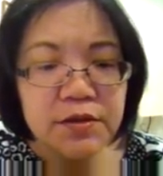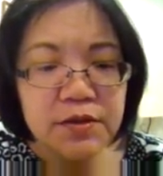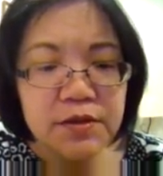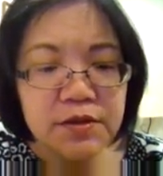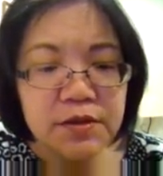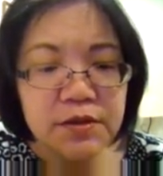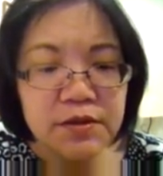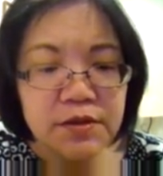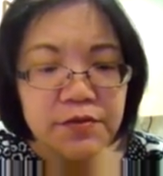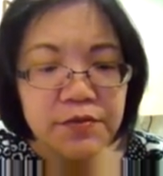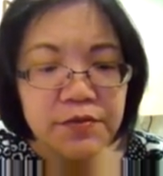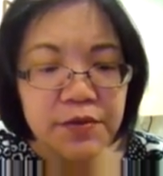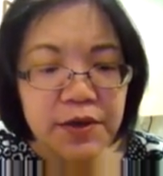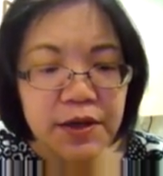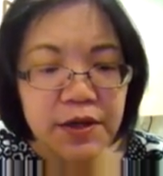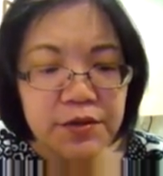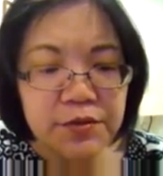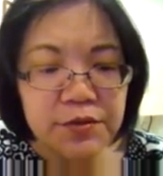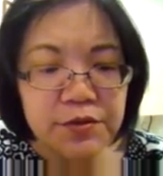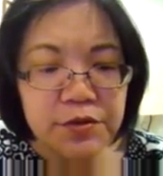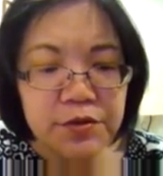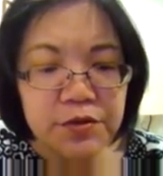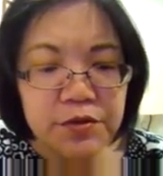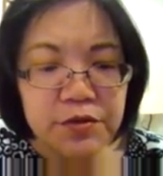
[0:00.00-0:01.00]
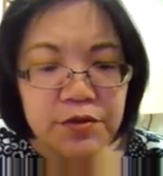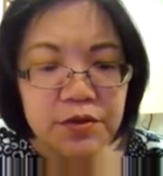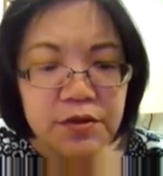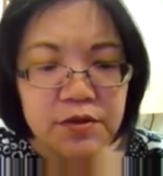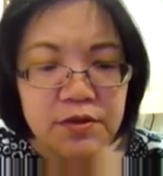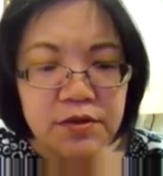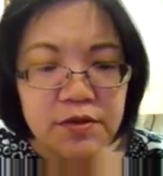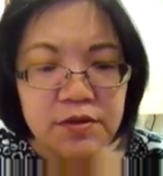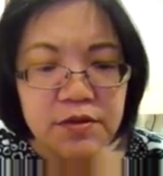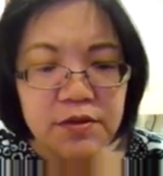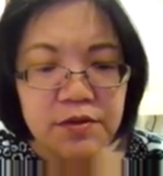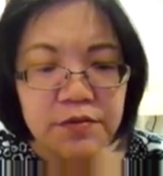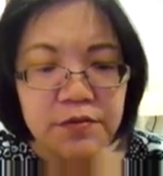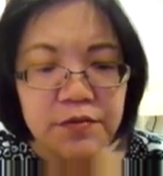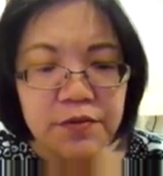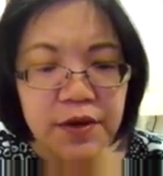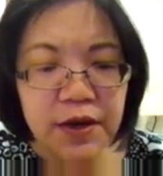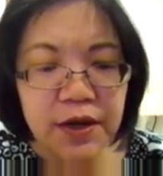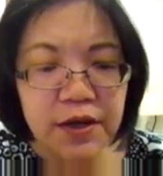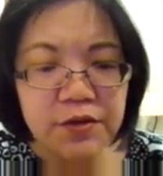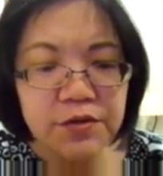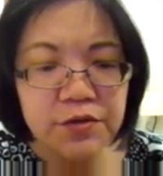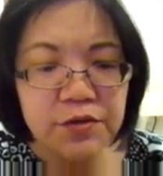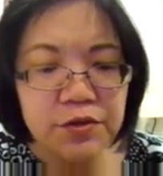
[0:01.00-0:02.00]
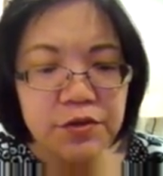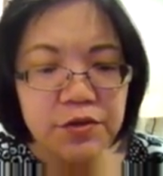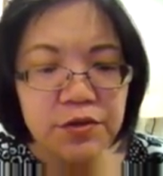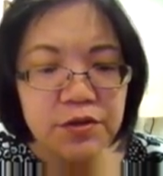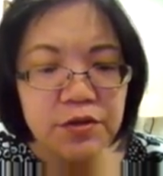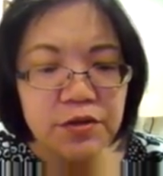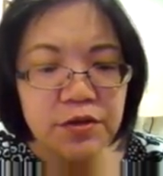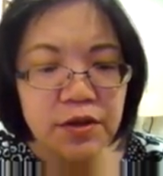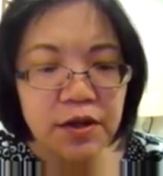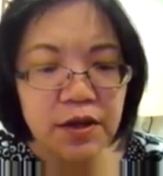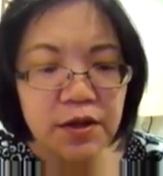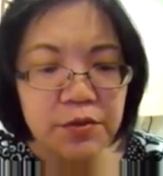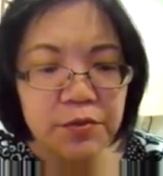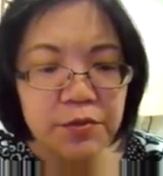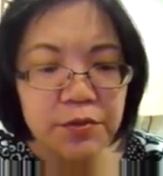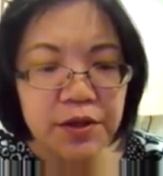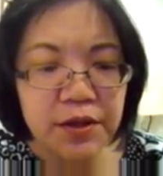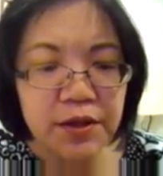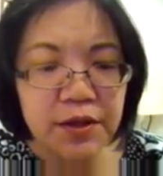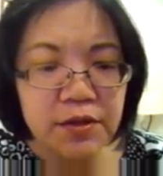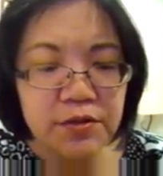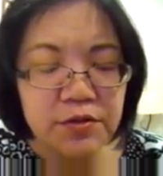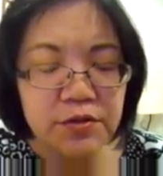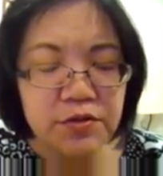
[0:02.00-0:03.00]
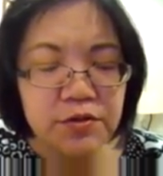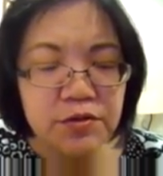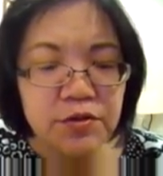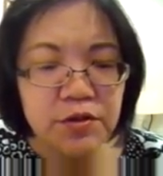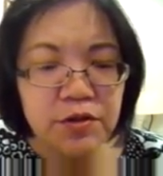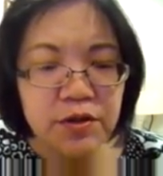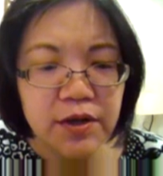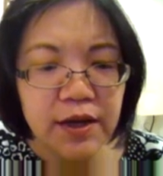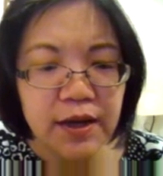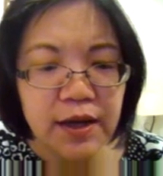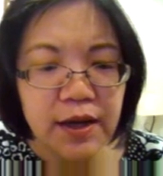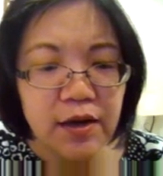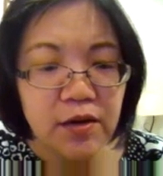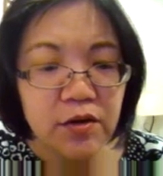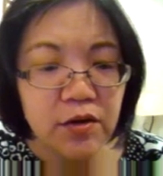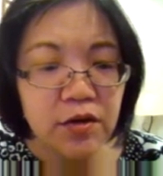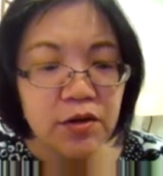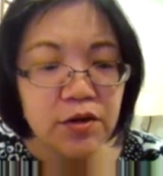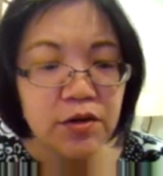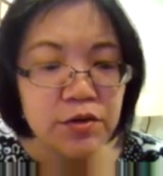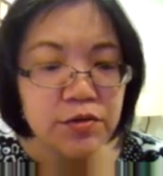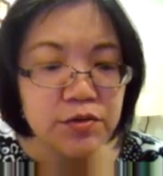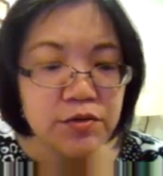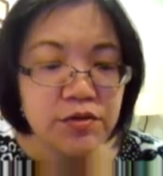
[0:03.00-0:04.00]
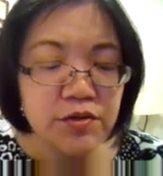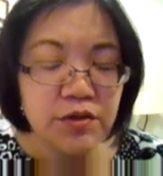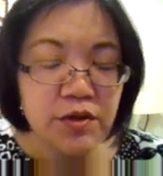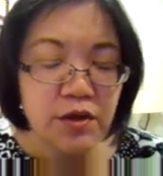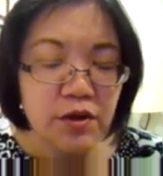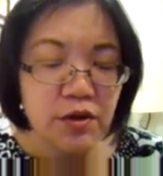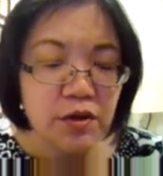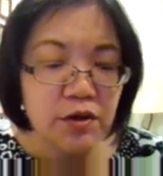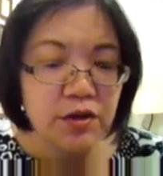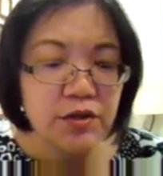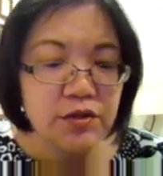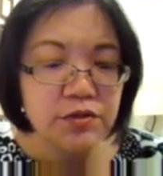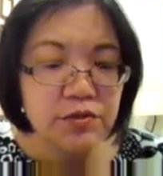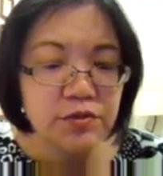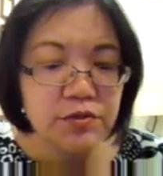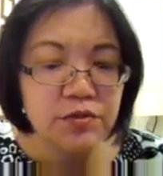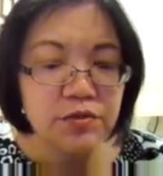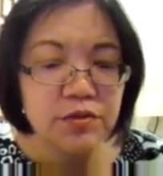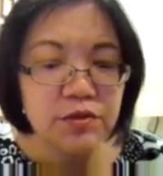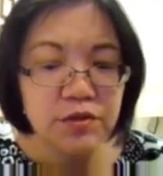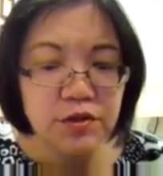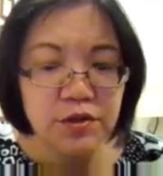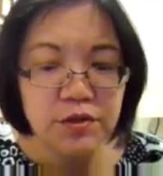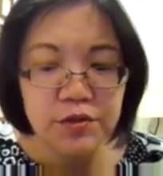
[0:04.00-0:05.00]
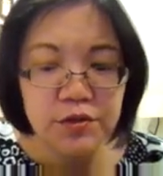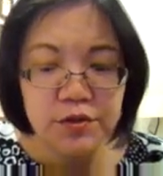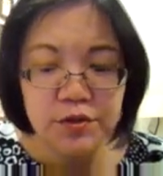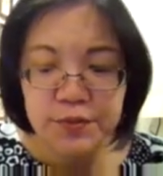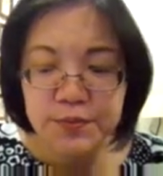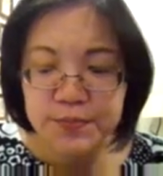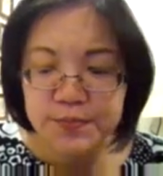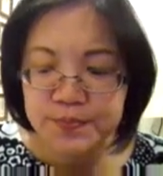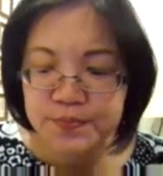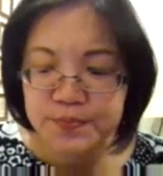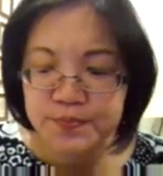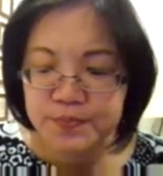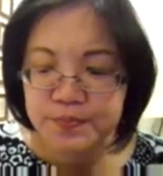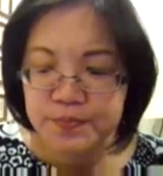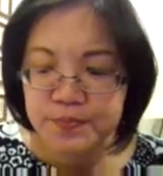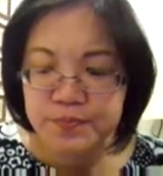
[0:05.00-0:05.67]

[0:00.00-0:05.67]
So this is a vector, this is a vector, and we can just look at how close they are to each other.